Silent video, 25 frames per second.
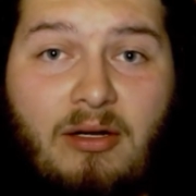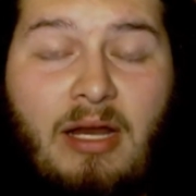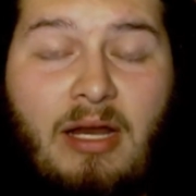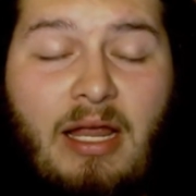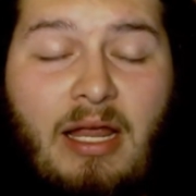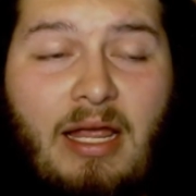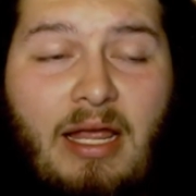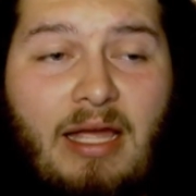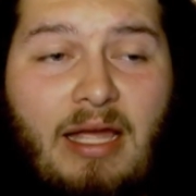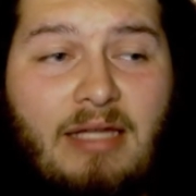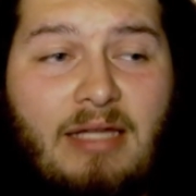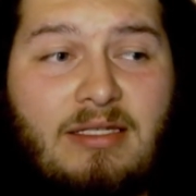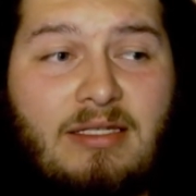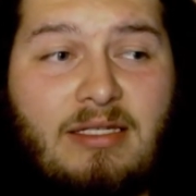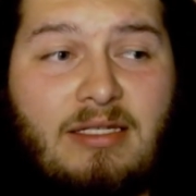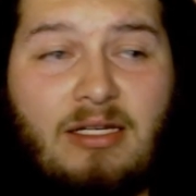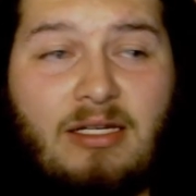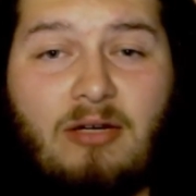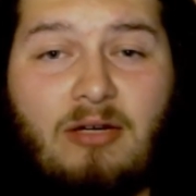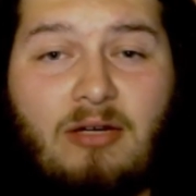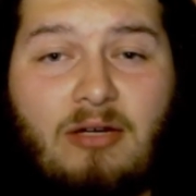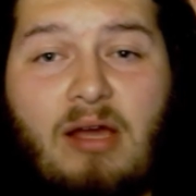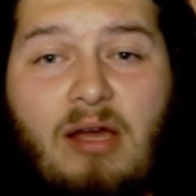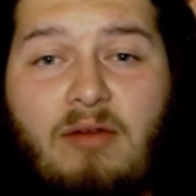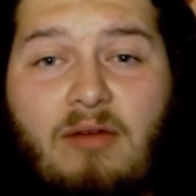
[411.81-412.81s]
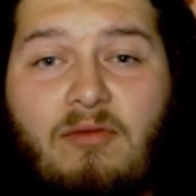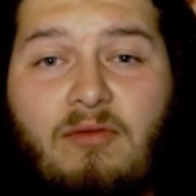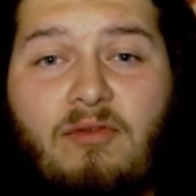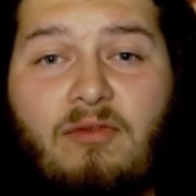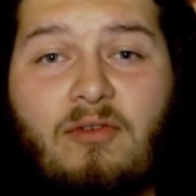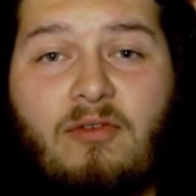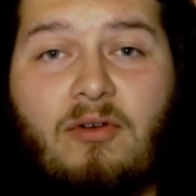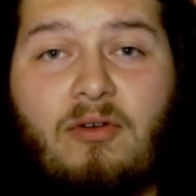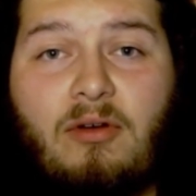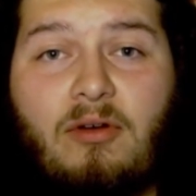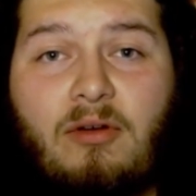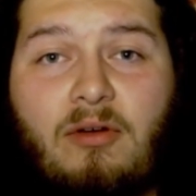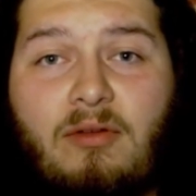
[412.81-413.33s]
And stick around
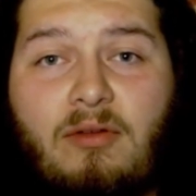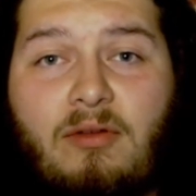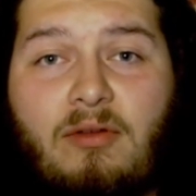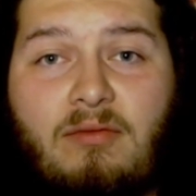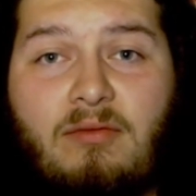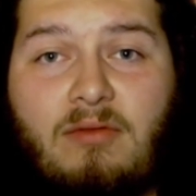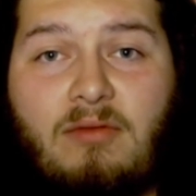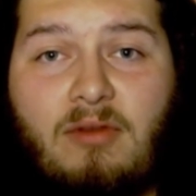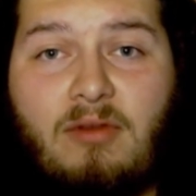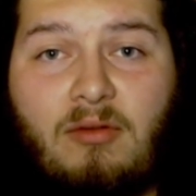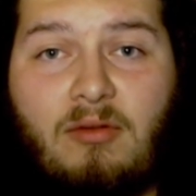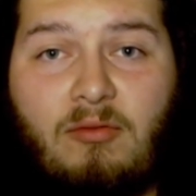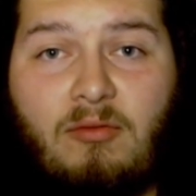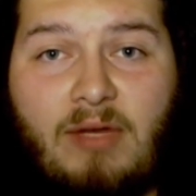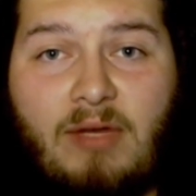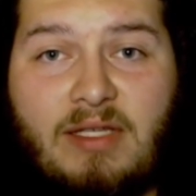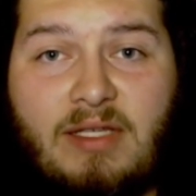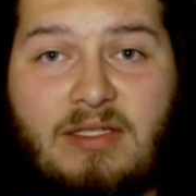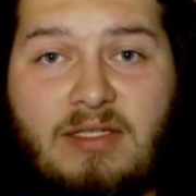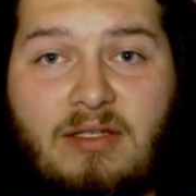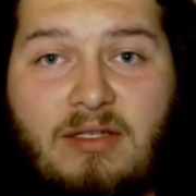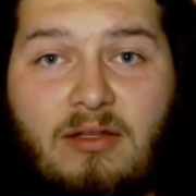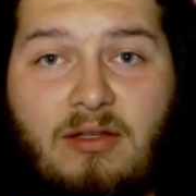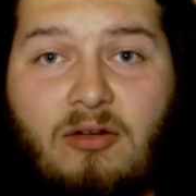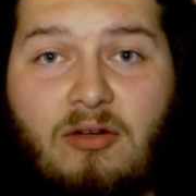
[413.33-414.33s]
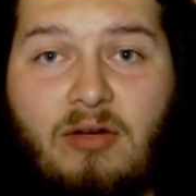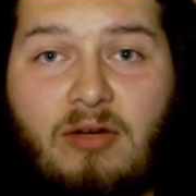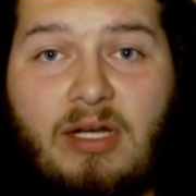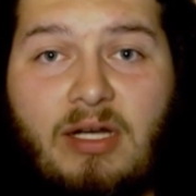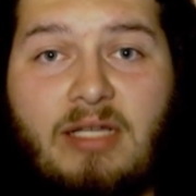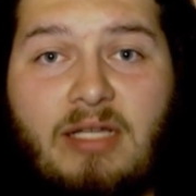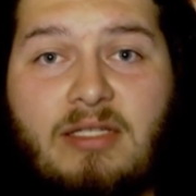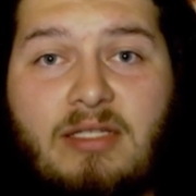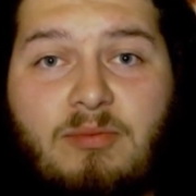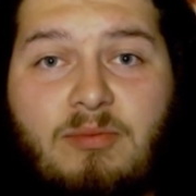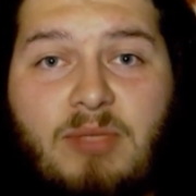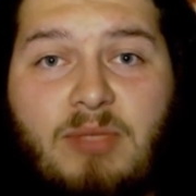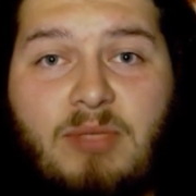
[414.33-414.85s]
for the rest of the credits,
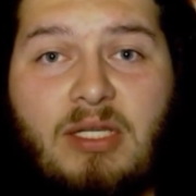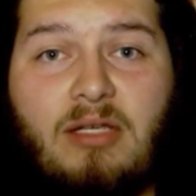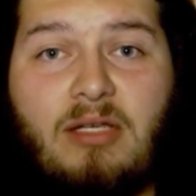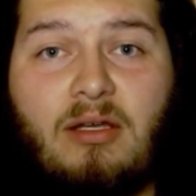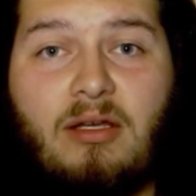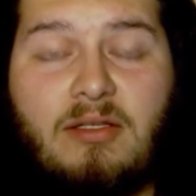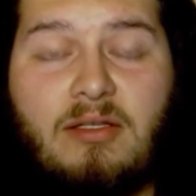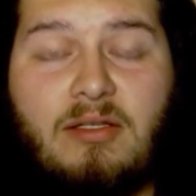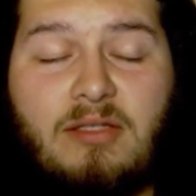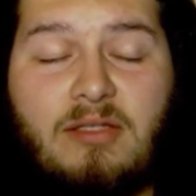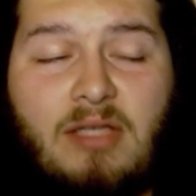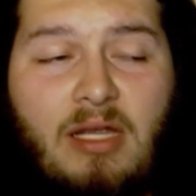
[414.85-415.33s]
because